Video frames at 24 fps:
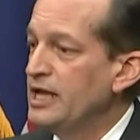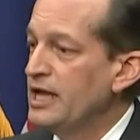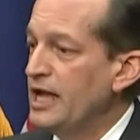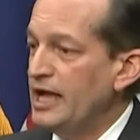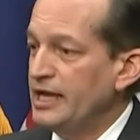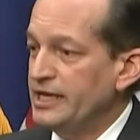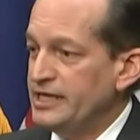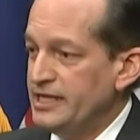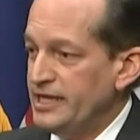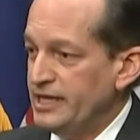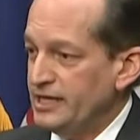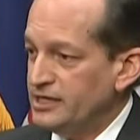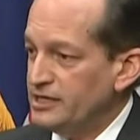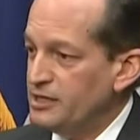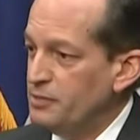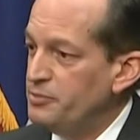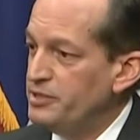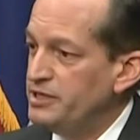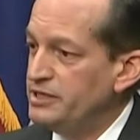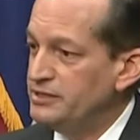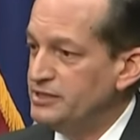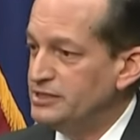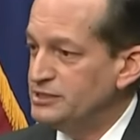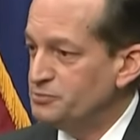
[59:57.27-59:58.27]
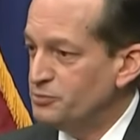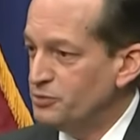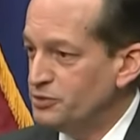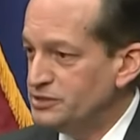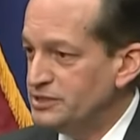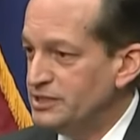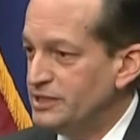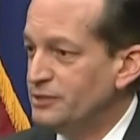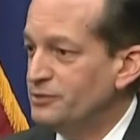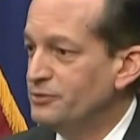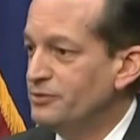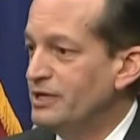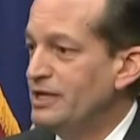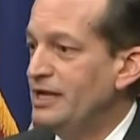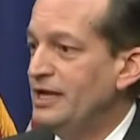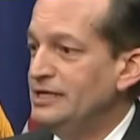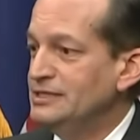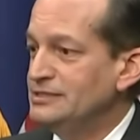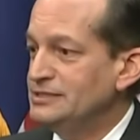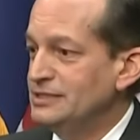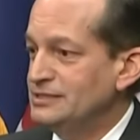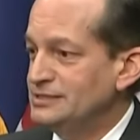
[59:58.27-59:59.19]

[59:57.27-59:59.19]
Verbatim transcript: I can't commit in this particular case.